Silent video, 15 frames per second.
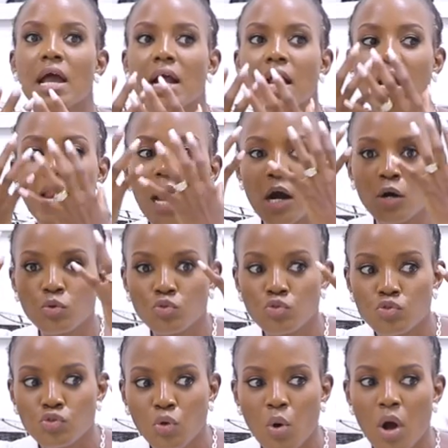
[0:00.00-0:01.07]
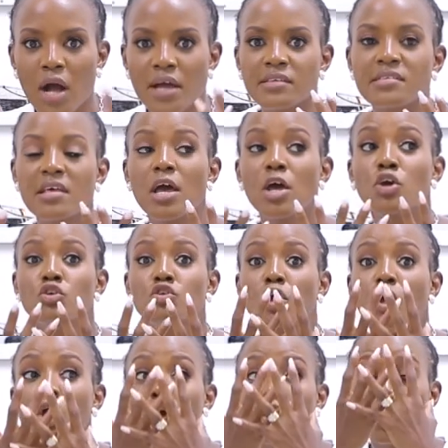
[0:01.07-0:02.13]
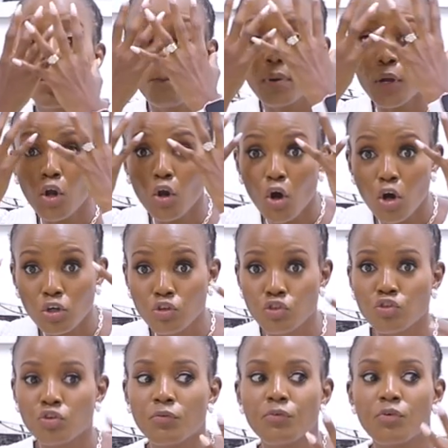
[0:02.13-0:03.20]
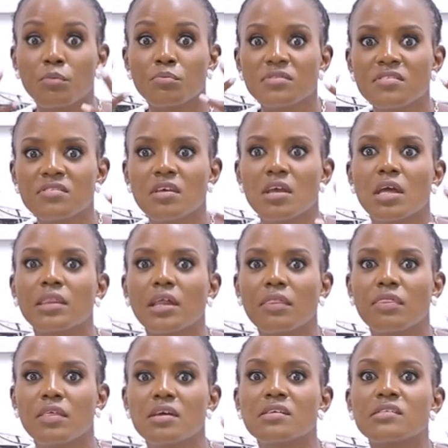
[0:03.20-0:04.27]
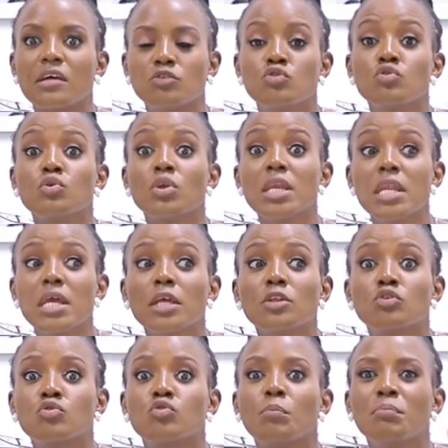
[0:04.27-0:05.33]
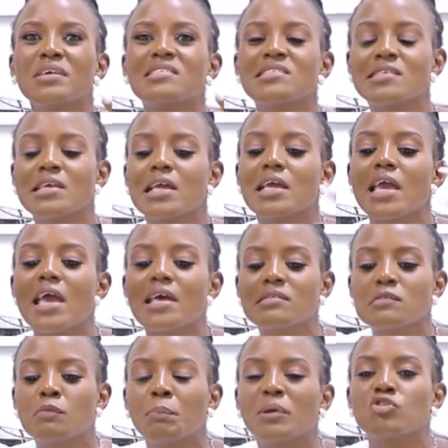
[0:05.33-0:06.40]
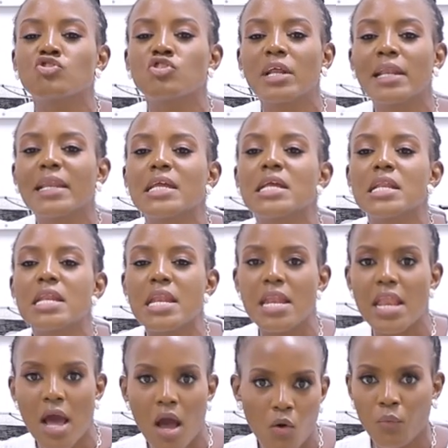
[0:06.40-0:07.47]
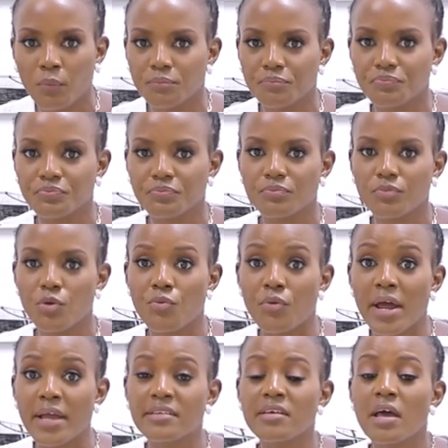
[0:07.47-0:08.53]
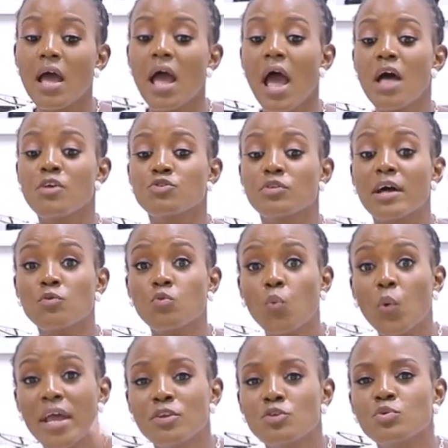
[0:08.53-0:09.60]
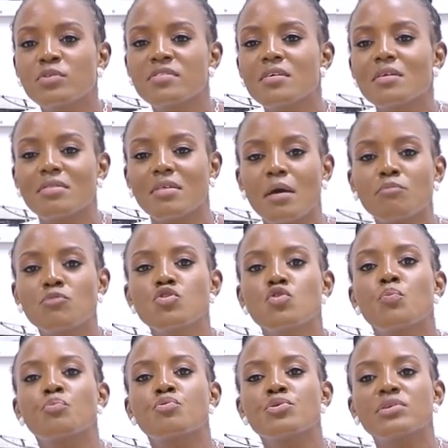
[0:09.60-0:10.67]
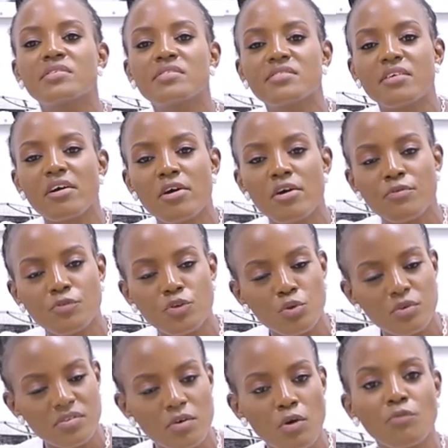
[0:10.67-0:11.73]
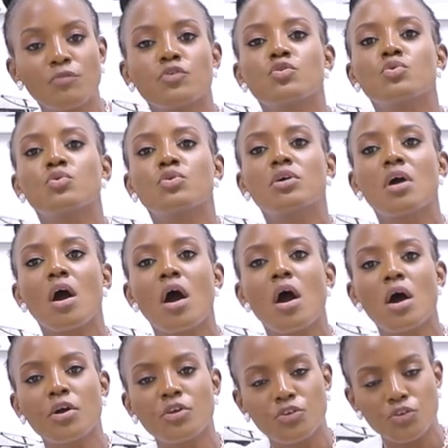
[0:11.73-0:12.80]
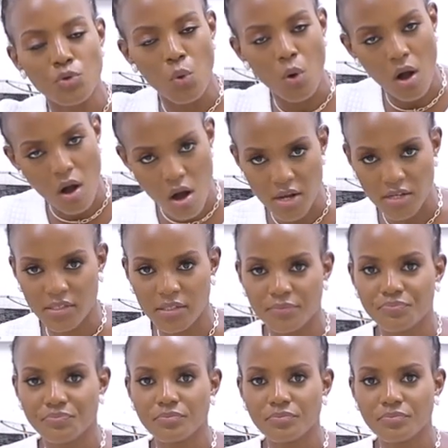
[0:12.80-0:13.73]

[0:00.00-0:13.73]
clouds your eyes, blocks you from seeing the things that you need to be seeing, especially now. Right? So that when you see them, you preserve yourself, you guard your heart.